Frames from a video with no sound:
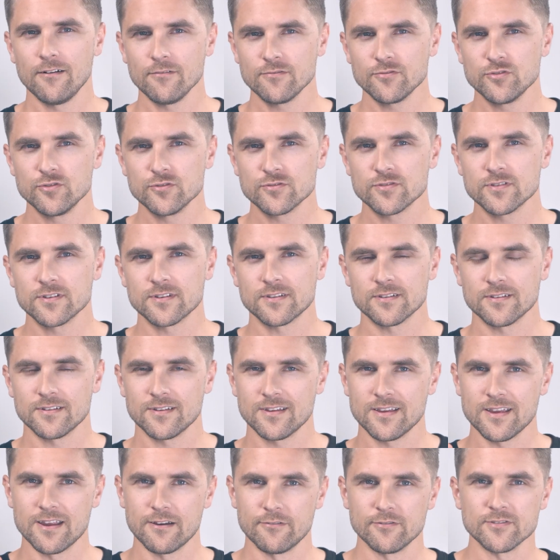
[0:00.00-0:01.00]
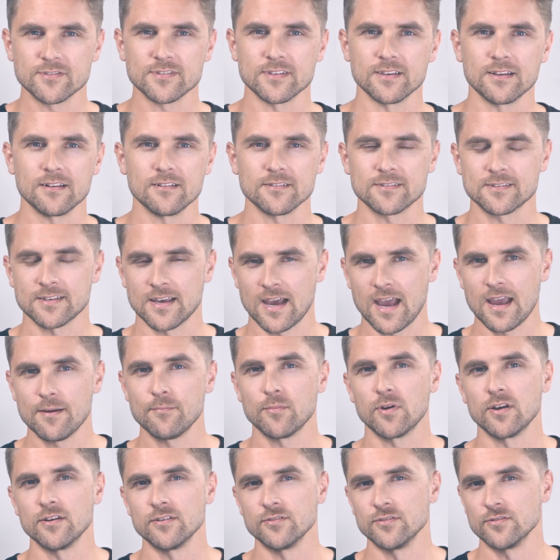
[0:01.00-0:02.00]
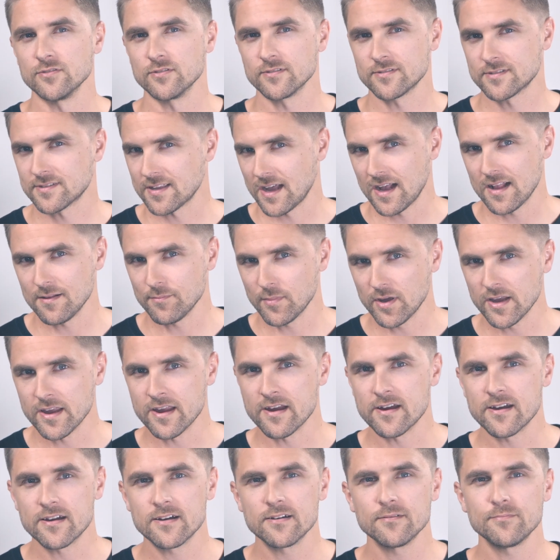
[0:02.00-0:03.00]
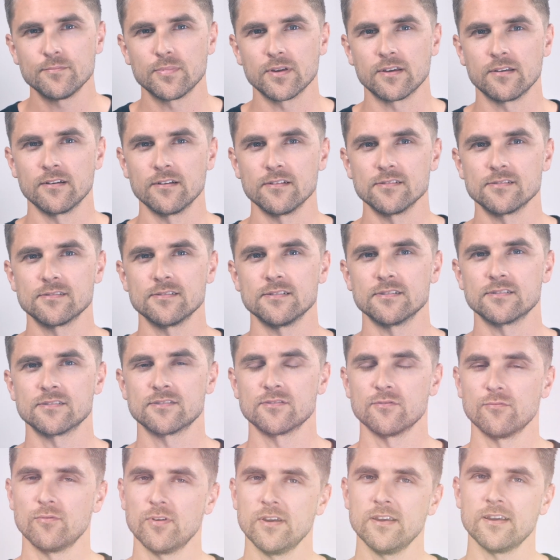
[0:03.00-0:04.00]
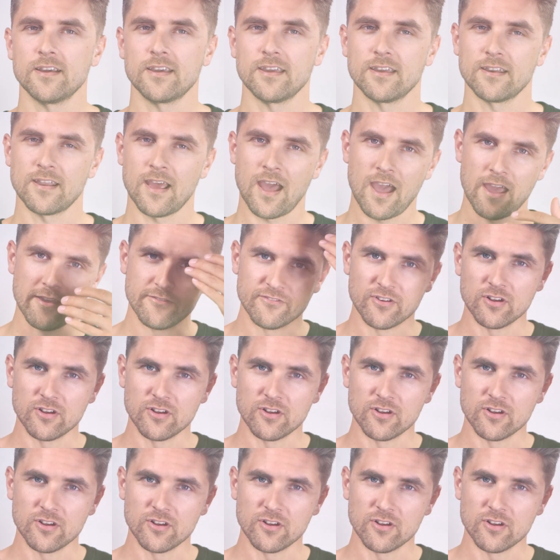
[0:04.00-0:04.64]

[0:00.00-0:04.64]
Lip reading: I will use it every single time I style my hair because it's the way I get high